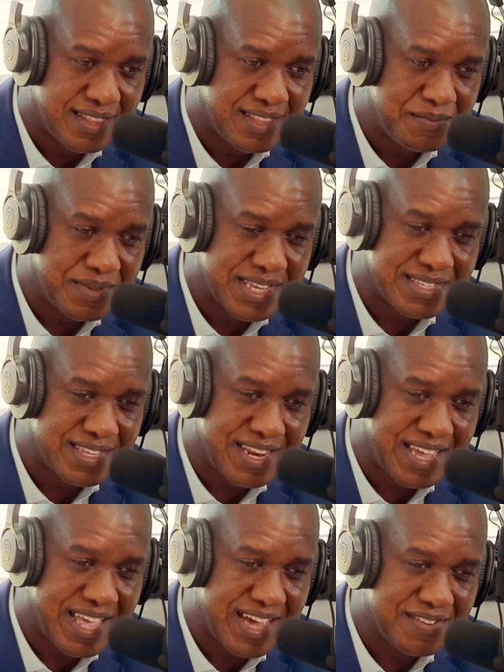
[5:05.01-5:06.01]
the best thing
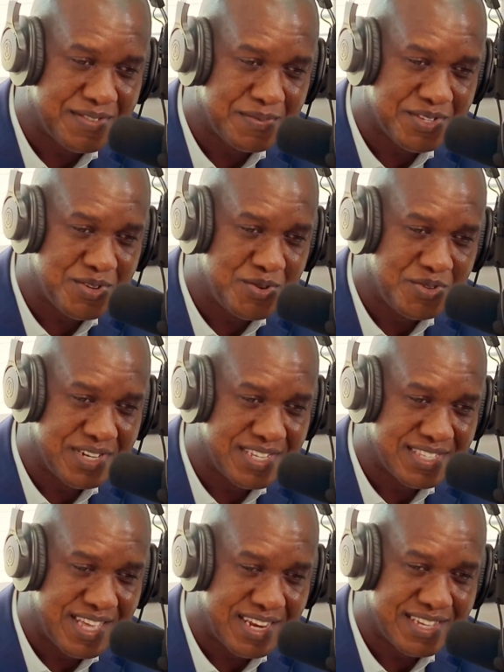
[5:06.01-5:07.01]
I got from school
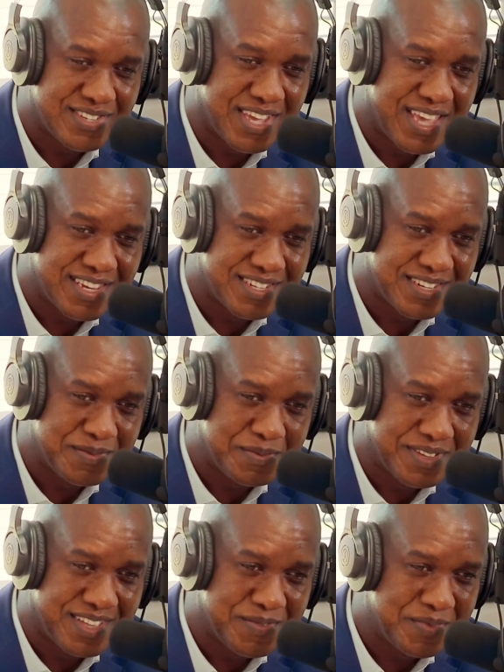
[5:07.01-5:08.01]
is not education,
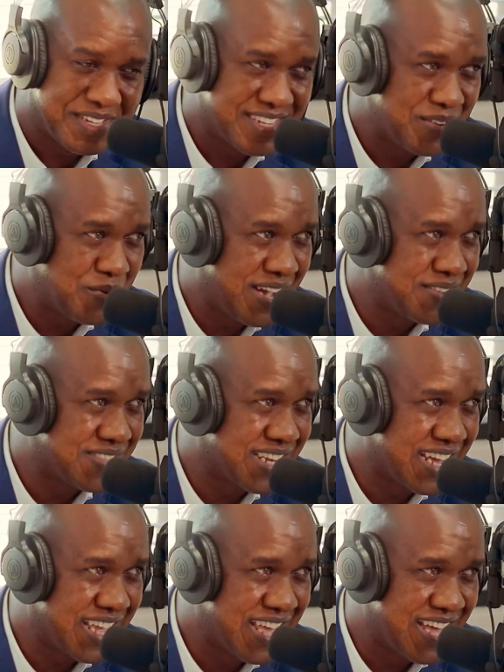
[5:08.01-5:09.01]
mm. but the wife that
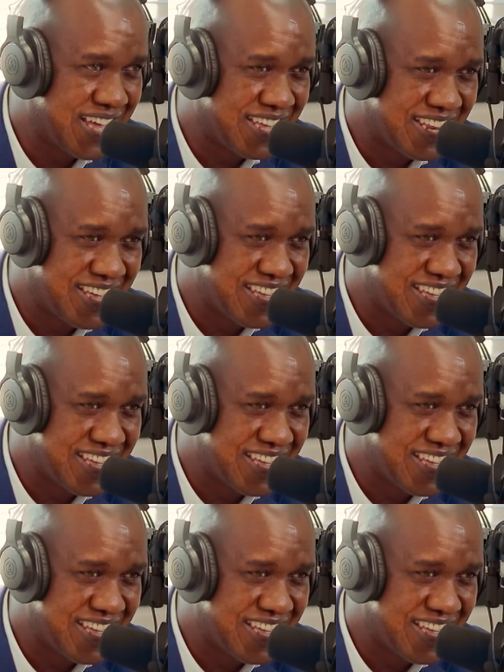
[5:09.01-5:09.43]
I got.